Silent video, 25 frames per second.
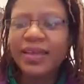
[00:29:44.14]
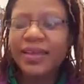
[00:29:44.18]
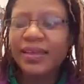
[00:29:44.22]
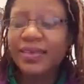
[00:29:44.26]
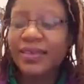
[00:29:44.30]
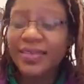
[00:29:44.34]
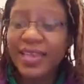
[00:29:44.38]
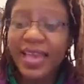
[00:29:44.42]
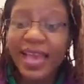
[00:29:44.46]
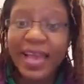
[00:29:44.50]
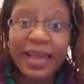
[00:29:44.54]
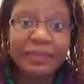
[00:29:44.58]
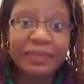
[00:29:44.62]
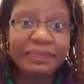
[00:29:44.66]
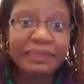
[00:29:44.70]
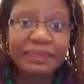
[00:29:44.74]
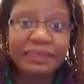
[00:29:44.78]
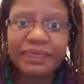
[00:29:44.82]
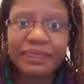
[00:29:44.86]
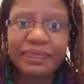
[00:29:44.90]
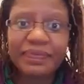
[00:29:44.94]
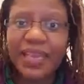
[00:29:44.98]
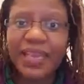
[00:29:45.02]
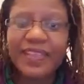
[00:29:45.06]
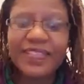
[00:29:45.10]
Yeah,
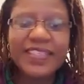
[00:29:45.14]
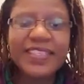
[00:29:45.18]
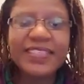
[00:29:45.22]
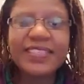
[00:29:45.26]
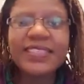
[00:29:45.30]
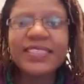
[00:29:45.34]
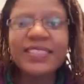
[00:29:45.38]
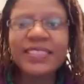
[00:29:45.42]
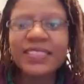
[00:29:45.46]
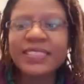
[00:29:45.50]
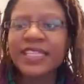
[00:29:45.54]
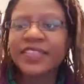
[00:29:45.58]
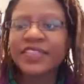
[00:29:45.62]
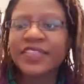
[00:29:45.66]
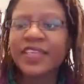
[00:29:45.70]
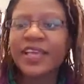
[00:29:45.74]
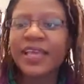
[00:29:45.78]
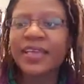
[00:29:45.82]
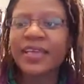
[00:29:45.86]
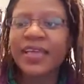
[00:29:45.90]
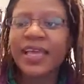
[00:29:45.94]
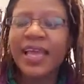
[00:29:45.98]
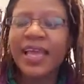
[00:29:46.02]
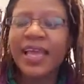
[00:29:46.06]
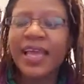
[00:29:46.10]
and this is the
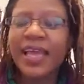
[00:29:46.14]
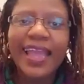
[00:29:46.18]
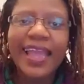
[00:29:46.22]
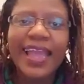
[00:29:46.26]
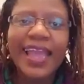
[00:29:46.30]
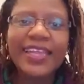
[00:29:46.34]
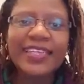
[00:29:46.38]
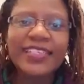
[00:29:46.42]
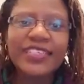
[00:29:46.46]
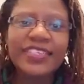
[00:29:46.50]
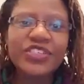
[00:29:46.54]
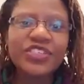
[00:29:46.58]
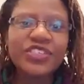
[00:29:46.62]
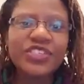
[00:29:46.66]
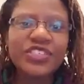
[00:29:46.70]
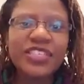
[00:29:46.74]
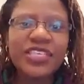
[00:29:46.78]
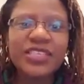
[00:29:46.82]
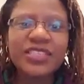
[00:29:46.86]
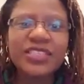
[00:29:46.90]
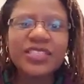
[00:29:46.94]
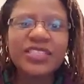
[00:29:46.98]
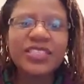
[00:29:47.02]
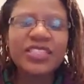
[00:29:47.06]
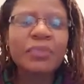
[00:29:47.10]
thing. And you
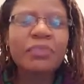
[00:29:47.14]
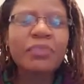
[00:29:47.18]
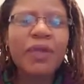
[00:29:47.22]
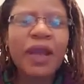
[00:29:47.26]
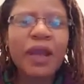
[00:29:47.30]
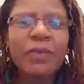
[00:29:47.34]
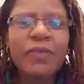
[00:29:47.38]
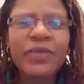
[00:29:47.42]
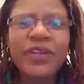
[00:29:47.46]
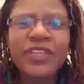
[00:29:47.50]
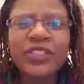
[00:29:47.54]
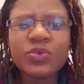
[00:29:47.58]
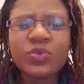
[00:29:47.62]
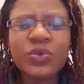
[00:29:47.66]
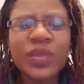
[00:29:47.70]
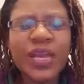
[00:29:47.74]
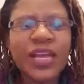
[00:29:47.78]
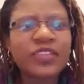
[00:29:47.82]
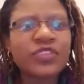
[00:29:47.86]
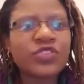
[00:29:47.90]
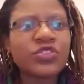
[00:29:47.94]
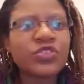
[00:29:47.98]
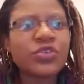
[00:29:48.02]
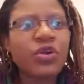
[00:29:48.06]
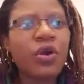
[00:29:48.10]
see, Zimbabweans, we
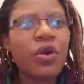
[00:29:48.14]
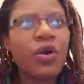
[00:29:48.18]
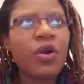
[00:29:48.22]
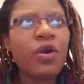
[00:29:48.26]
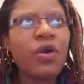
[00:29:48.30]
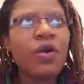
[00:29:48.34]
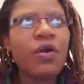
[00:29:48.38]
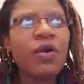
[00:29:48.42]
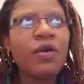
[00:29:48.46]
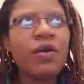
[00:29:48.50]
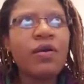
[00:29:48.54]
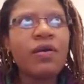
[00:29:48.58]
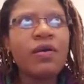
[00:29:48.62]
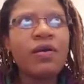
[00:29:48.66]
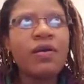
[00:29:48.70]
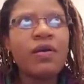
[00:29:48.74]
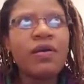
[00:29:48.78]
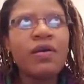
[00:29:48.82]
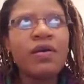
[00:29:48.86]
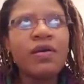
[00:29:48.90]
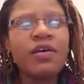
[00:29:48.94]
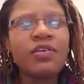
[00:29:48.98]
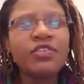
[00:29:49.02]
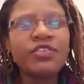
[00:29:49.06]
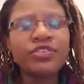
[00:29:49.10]
are
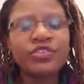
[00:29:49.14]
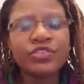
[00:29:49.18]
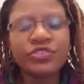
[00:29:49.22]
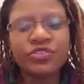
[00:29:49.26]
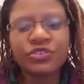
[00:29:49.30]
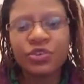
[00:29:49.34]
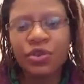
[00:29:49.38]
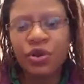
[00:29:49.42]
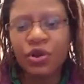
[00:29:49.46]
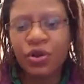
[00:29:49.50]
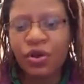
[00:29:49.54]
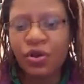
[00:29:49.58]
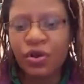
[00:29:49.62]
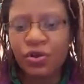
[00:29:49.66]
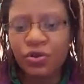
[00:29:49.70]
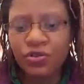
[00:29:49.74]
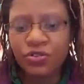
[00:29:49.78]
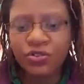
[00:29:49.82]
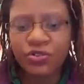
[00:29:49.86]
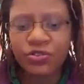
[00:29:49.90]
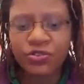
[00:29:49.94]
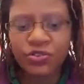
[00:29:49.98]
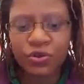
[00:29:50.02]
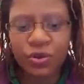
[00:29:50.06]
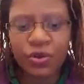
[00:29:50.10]
so
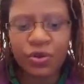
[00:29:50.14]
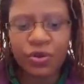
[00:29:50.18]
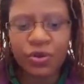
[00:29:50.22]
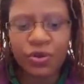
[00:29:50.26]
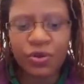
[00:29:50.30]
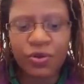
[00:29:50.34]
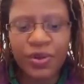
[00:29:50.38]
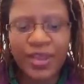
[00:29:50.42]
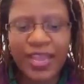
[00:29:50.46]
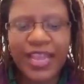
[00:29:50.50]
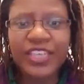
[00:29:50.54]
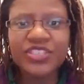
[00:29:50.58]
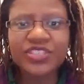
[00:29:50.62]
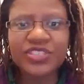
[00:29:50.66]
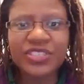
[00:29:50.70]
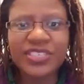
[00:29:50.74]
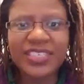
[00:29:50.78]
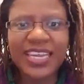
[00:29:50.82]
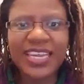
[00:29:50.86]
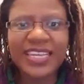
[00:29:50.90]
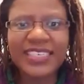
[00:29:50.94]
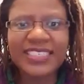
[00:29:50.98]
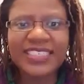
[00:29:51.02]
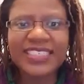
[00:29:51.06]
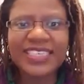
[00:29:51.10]

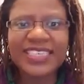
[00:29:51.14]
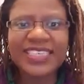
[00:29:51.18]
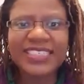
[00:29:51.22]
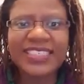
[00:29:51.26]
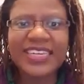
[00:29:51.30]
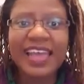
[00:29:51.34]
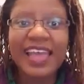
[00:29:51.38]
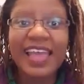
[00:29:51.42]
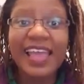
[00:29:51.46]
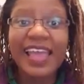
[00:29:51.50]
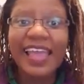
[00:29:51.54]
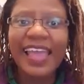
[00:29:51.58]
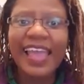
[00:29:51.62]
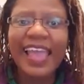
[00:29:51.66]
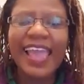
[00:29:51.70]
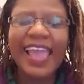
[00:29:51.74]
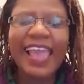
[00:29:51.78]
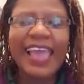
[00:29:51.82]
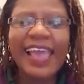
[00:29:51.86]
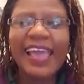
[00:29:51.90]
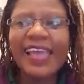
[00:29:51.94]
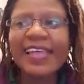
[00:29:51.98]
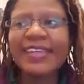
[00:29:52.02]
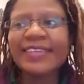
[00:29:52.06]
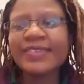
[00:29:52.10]
educated
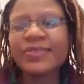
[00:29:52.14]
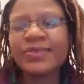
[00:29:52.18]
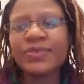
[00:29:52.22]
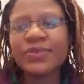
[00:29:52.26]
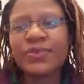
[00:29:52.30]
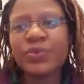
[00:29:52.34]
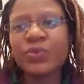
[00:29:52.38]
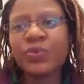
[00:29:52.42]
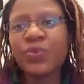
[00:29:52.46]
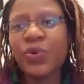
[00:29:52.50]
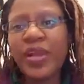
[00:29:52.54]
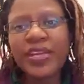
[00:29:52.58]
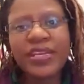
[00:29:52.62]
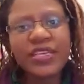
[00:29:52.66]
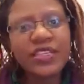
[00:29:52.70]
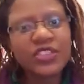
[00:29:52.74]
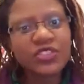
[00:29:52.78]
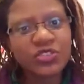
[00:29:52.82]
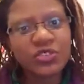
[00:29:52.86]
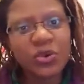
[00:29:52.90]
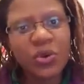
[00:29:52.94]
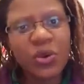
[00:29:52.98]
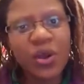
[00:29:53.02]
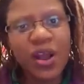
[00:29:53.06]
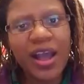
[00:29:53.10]
and working
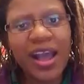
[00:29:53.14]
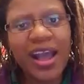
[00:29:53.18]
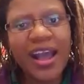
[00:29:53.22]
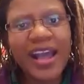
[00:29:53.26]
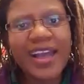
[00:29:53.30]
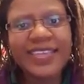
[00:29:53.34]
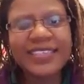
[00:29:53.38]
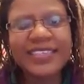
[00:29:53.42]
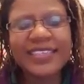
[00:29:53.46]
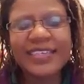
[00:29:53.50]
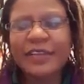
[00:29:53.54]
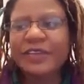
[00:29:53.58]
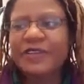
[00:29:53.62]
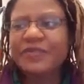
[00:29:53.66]
so hard,